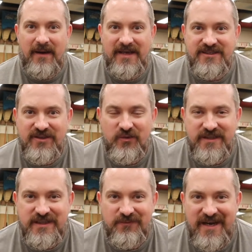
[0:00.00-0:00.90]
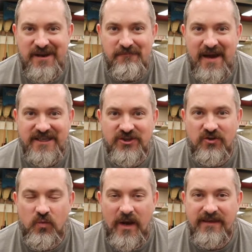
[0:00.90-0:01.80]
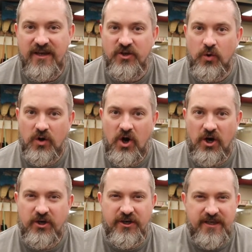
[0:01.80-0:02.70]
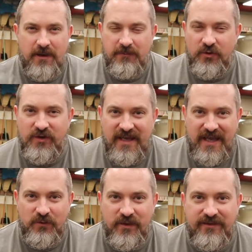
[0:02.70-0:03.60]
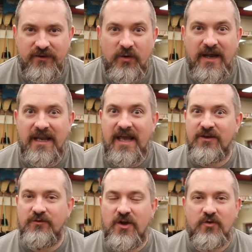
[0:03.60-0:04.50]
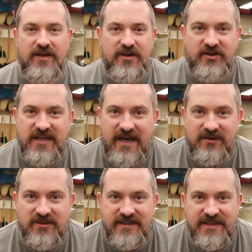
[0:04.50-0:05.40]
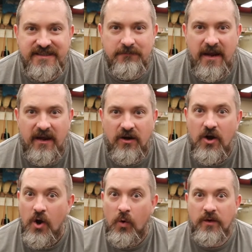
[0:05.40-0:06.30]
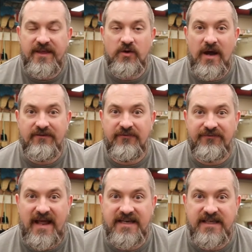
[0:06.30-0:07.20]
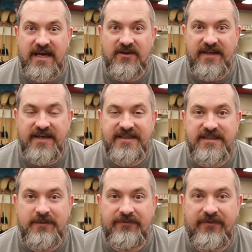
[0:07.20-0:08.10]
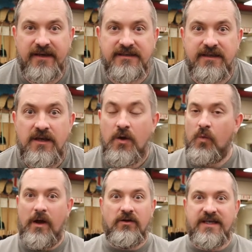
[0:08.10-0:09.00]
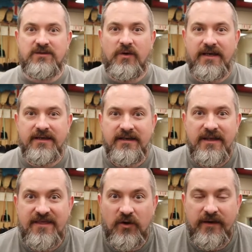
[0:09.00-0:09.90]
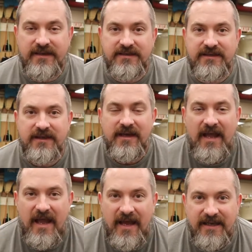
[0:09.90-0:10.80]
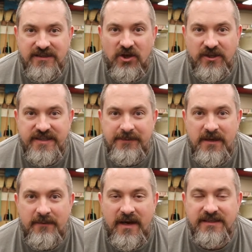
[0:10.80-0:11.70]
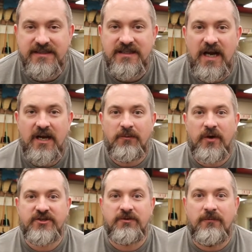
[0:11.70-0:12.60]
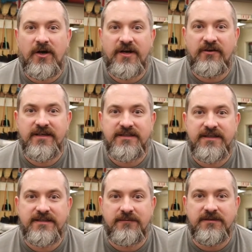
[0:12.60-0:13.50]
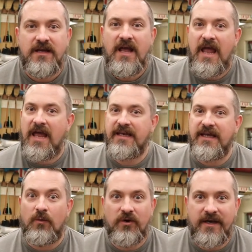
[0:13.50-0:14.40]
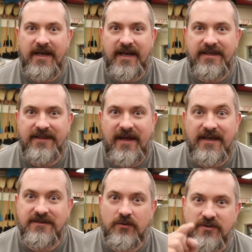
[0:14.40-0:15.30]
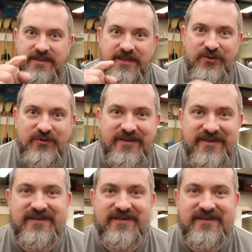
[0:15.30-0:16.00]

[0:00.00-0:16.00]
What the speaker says: imagine there was some kind of magical way that your car could communicate with you and let you know that your tires need some air or that you have a flat tire that needs to be fixed. Well, guess what? There is, and it's called TPMS, Tire Pressure Monitoring Systems, and we're gonna get into that, so stay tuned.